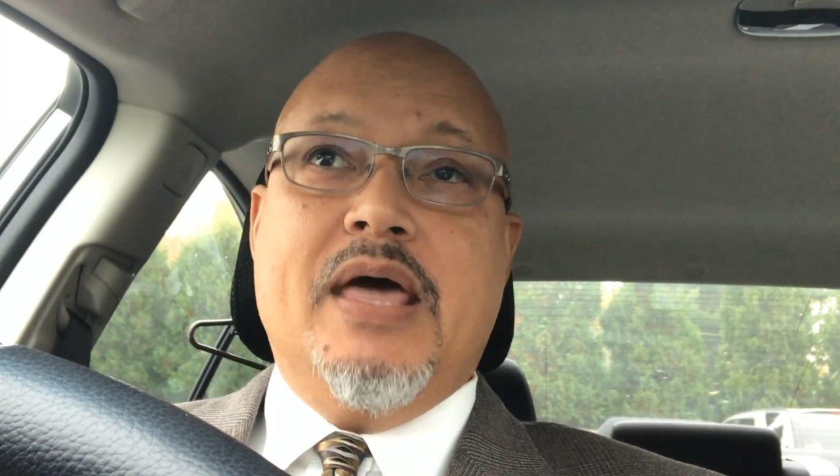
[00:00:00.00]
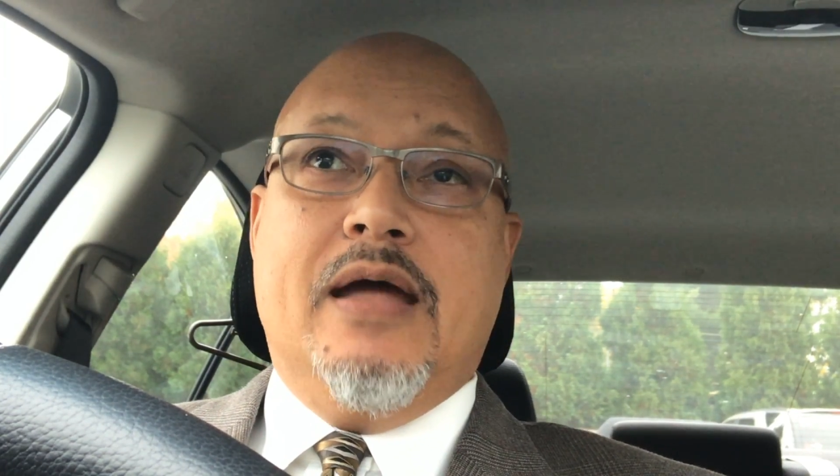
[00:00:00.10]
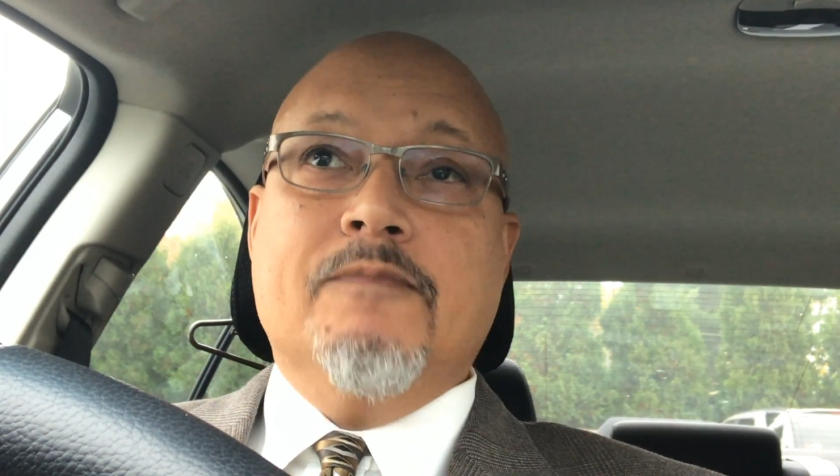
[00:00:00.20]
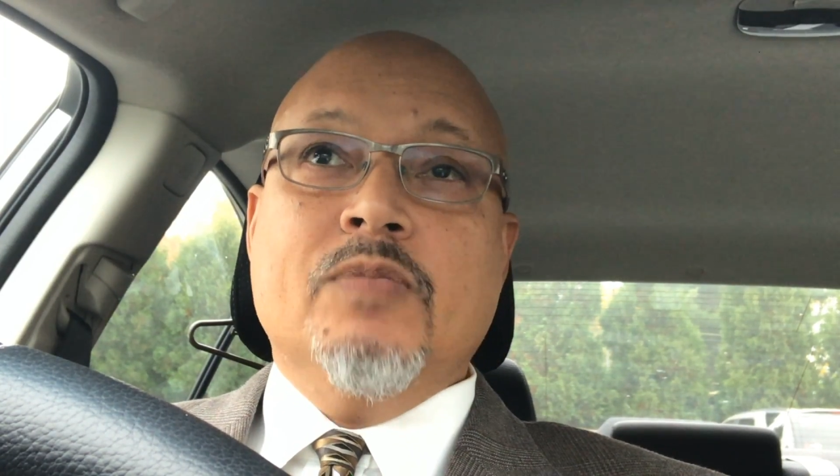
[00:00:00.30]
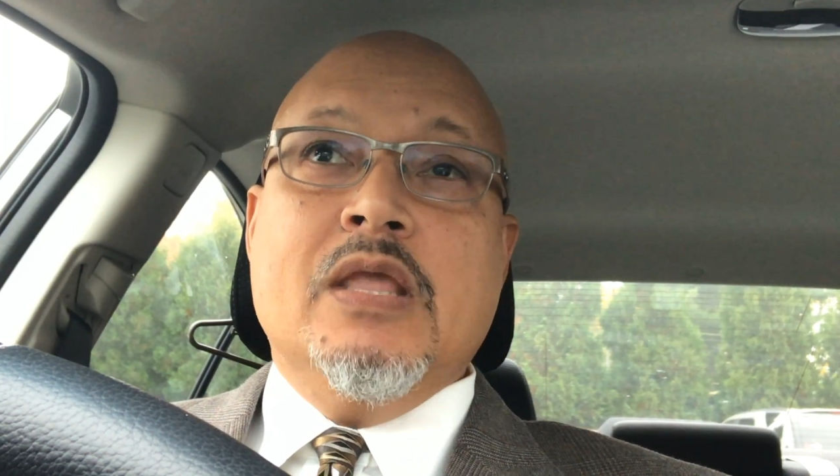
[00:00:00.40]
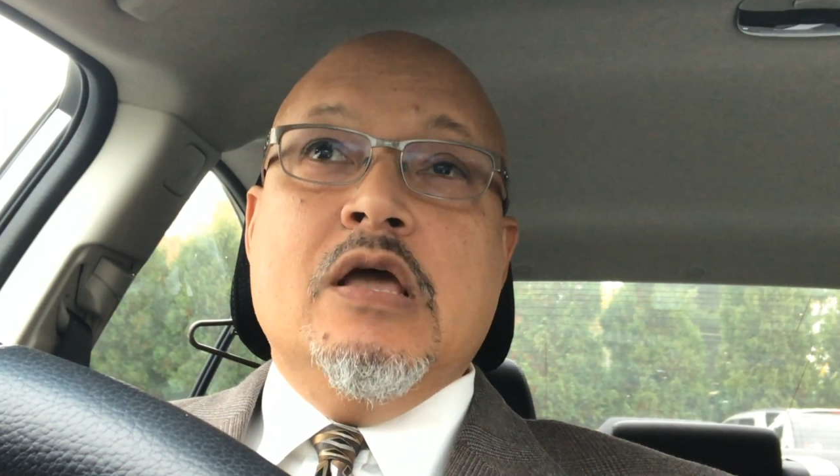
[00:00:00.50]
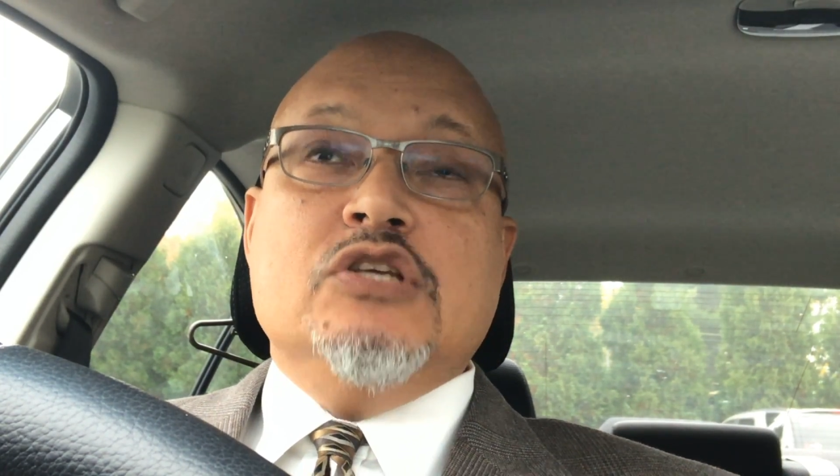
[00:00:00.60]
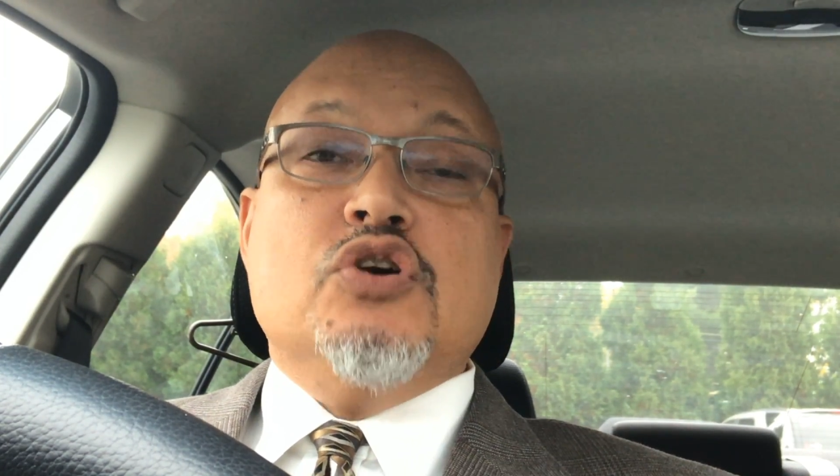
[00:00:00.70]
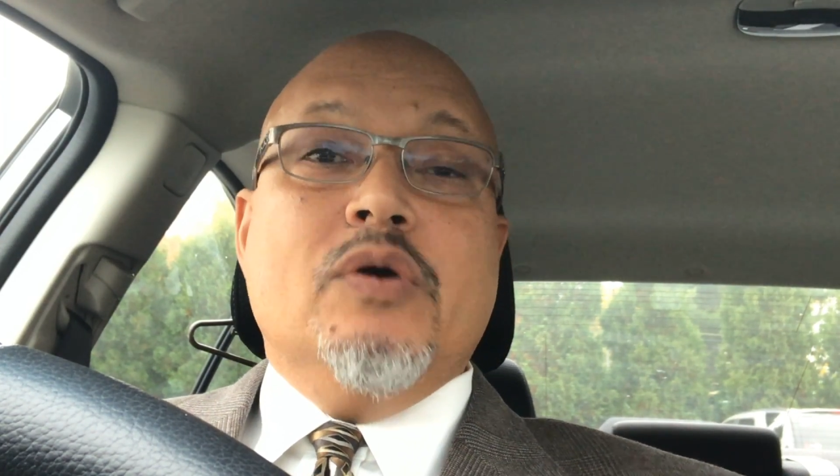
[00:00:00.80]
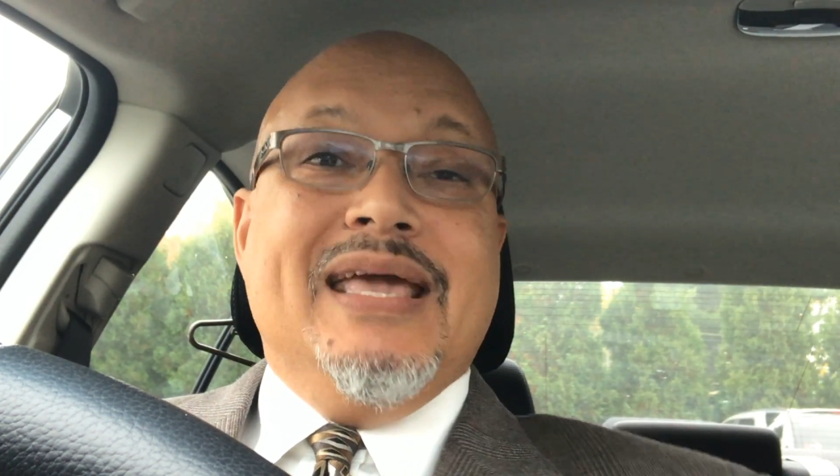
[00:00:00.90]
from that.
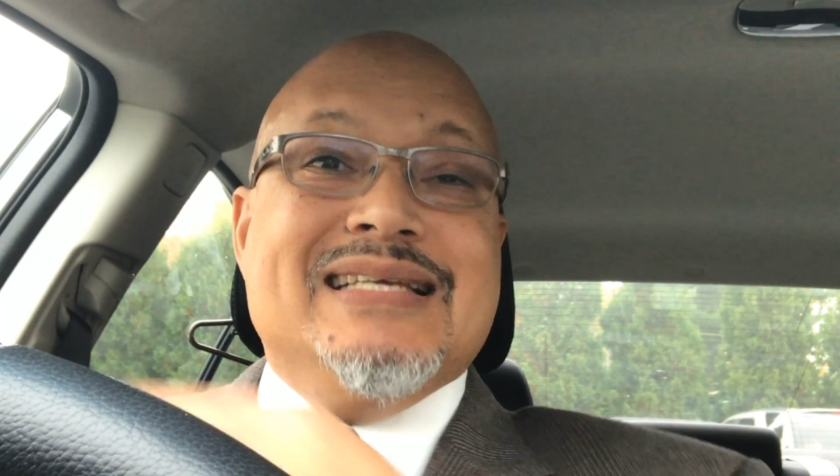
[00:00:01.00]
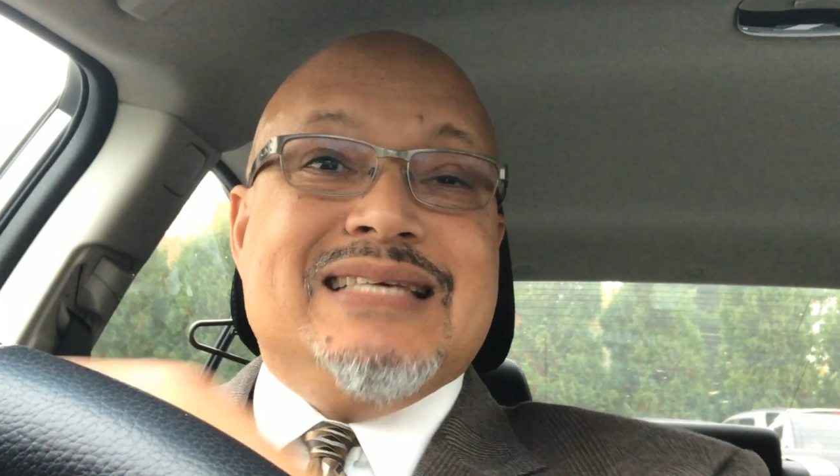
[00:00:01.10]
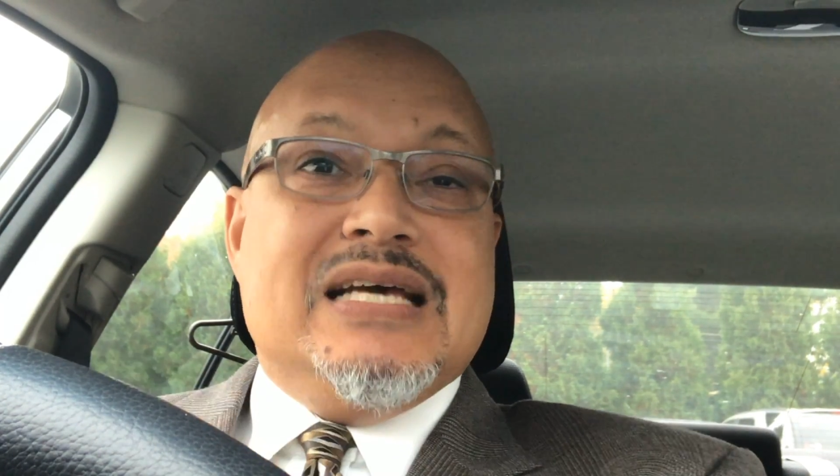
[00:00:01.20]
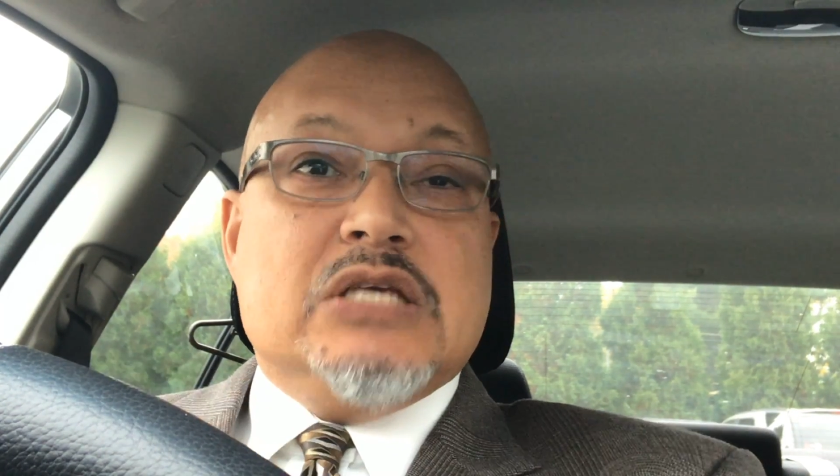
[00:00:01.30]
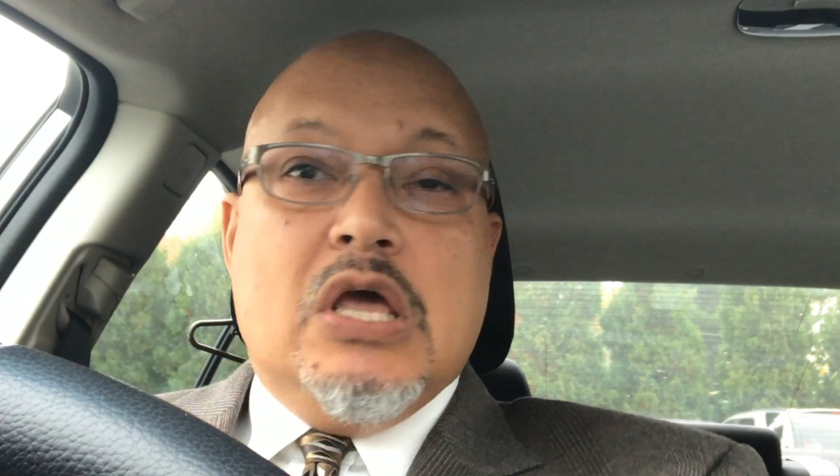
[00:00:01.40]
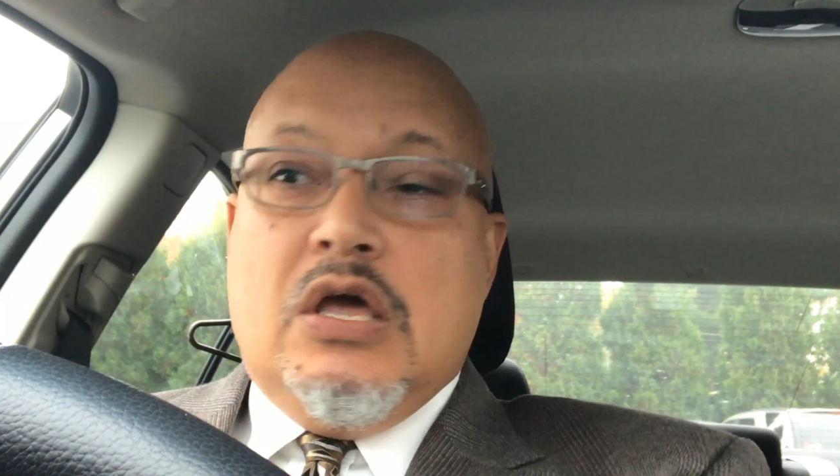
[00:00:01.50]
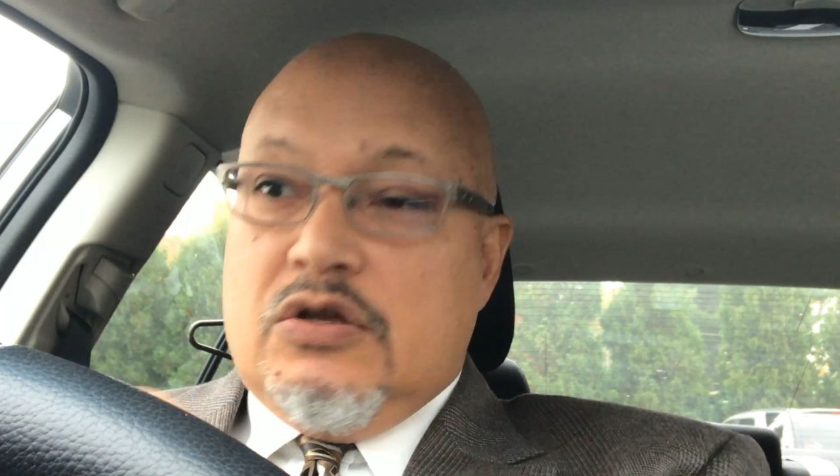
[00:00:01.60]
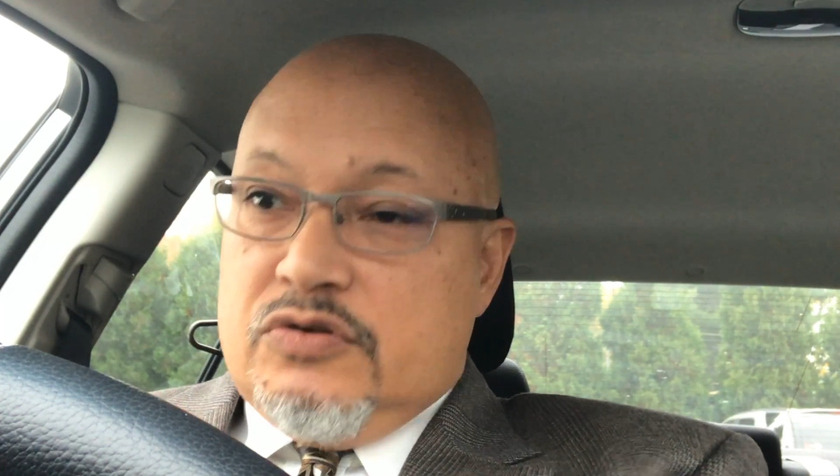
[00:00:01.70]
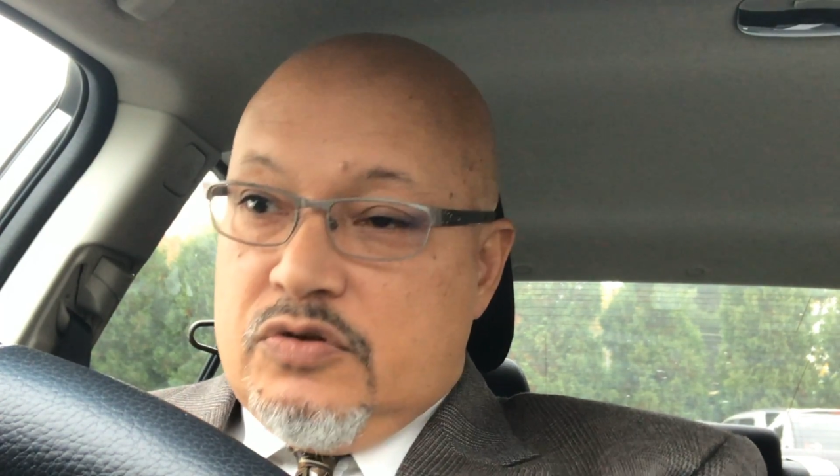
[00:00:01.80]
So he says,